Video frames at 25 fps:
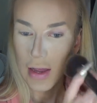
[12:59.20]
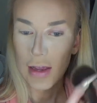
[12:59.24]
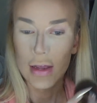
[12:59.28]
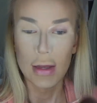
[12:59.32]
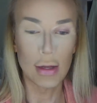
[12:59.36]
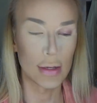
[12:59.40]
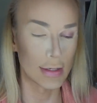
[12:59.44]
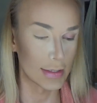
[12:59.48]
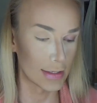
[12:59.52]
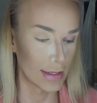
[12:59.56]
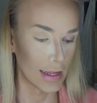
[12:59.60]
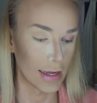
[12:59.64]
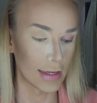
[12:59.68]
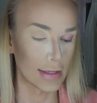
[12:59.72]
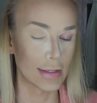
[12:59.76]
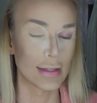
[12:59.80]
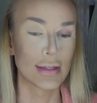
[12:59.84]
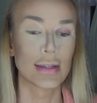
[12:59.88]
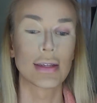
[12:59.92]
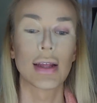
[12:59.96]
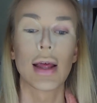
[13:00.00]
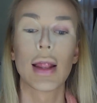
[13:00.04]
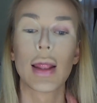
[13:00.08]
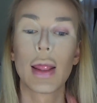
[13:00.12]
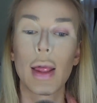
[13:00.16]
Because
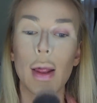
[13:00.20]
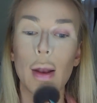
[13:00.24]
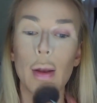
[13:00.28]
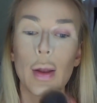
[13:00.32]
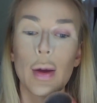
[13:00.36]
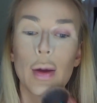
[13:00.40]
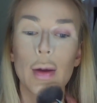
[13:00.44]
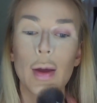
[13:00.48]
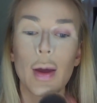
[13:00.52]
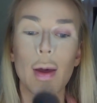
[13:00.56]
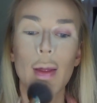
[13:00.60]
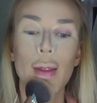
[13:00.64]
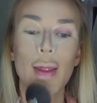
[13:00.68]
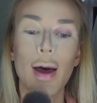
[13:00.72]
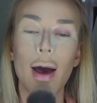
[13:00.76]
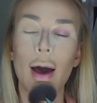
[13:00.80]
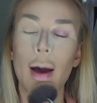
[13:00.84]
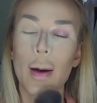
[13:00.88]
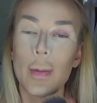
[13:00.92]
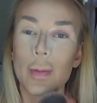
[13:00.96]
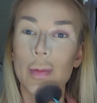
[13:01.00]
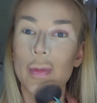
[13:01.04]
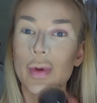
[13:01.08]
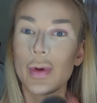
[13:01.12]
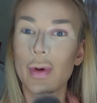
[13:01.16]
that's the look that
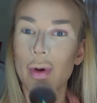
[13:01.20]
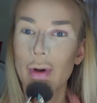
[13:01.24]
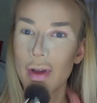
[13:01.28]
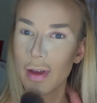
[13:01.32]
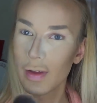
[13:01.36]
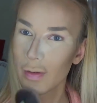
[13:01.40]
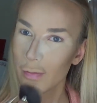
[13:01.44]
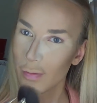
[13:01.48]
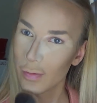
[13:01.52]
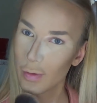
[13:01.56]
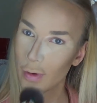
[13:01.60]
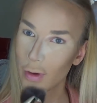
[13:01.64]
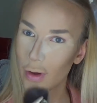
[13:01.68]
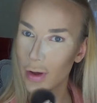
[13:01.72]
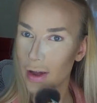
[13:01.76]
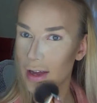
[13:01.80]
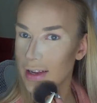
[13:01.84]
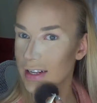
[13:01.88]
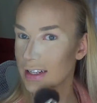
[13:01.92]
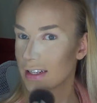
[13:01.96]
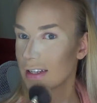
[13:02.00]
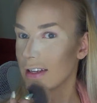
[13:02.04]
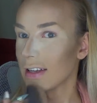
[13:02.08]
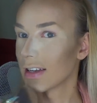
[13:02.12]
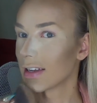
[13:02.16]
I'm going for,
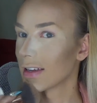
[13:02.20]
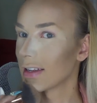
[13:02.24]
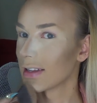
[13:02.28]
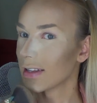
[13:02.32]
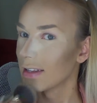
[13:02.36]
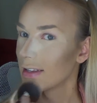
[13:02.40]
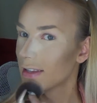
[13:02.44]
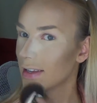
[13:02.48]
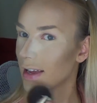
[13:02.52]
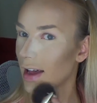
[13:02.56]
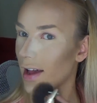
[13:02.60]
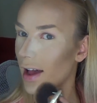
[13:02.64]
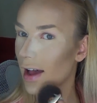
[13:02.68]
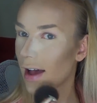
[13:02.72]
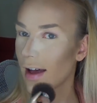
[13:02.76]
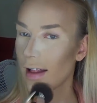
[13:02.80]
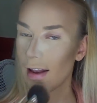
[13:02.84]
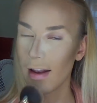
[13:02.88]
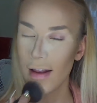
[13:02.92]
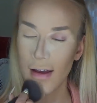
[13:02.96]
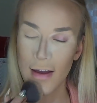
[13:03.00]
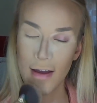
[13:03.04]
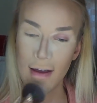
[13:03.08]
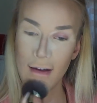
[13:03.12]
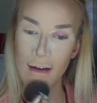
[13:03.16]
as you can
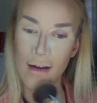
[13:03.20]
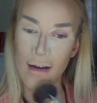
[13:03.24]
tell.